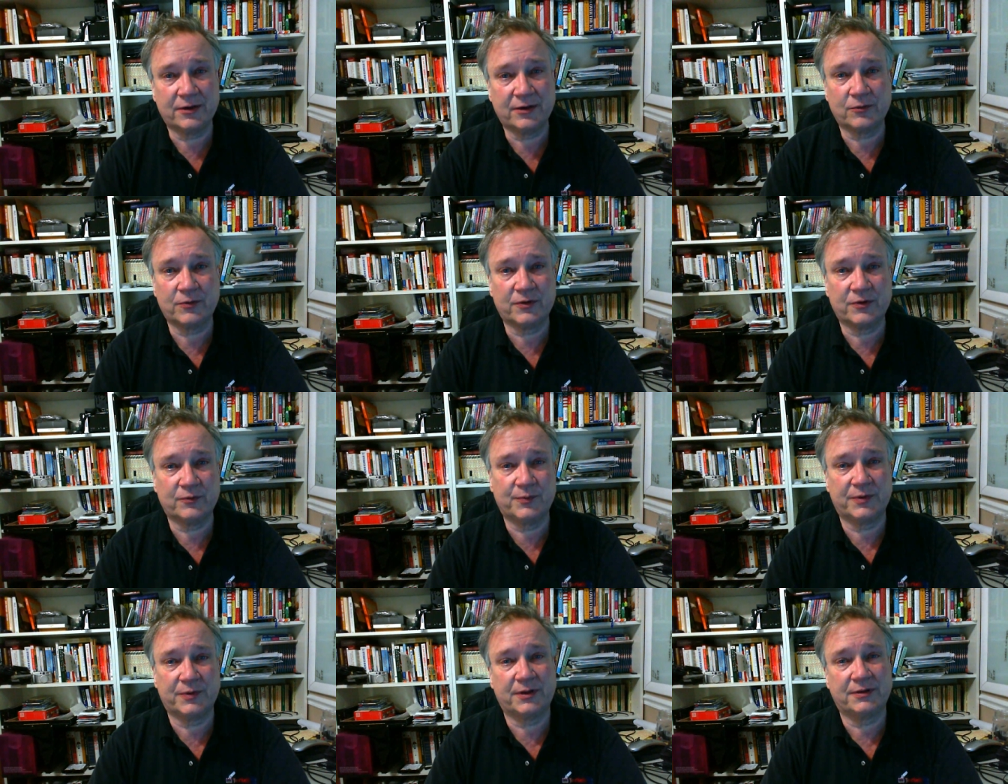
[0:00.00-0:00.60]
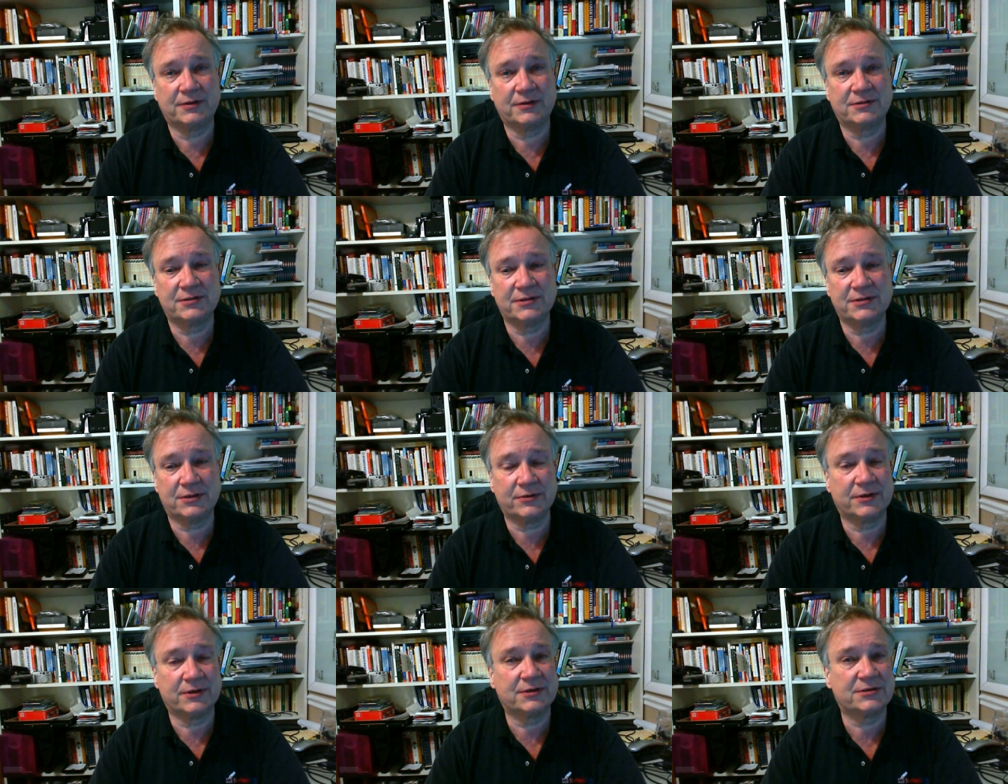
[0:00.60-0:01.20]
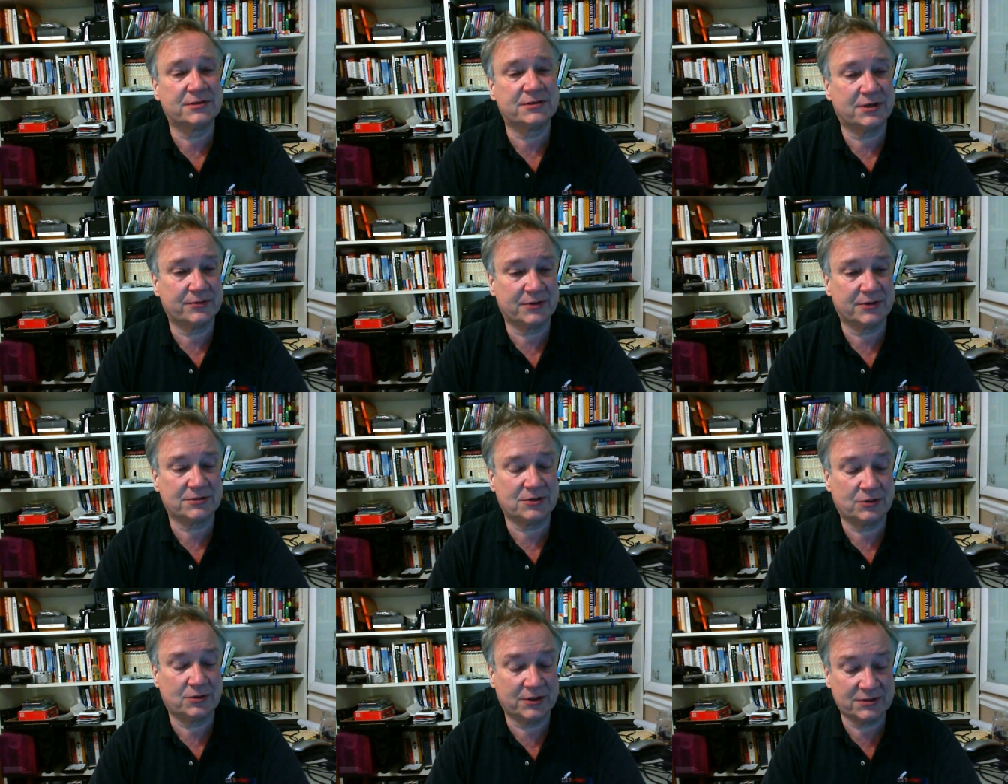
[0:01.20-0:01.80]
there would have been
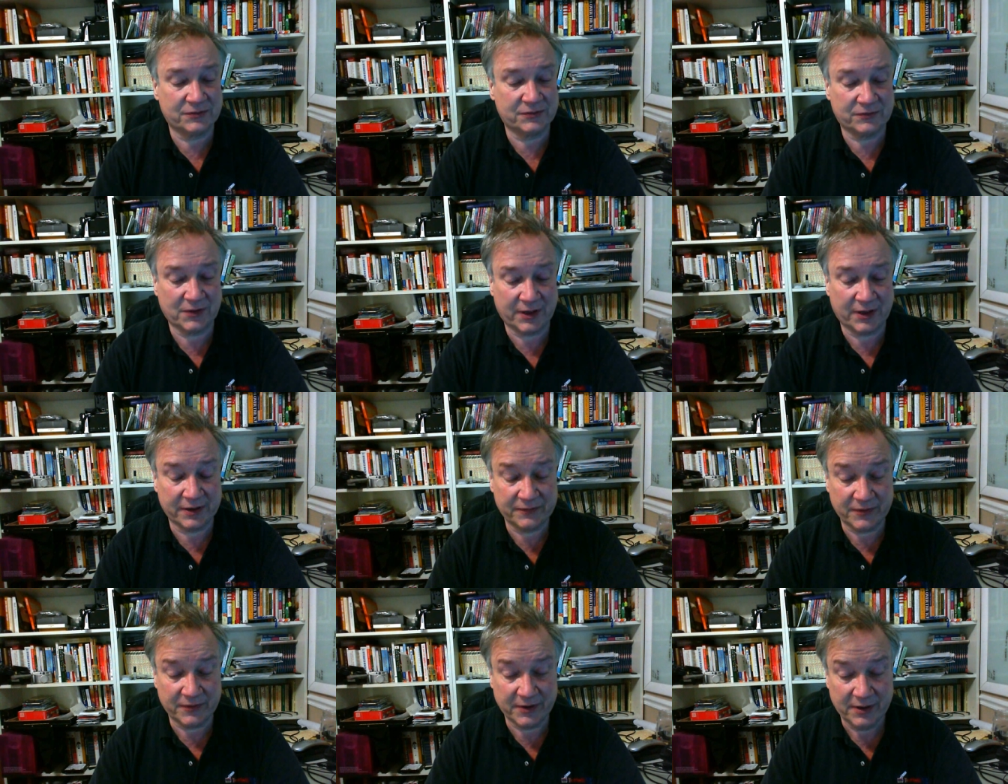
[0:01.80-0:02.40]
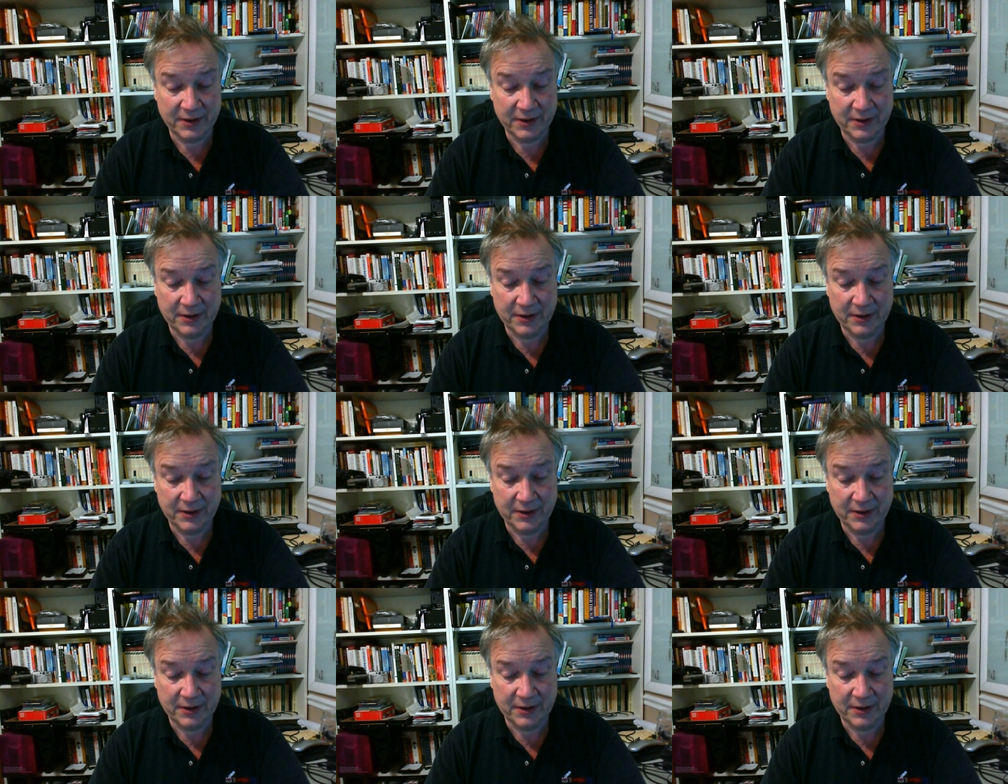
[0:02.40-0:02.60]
serious loss of life.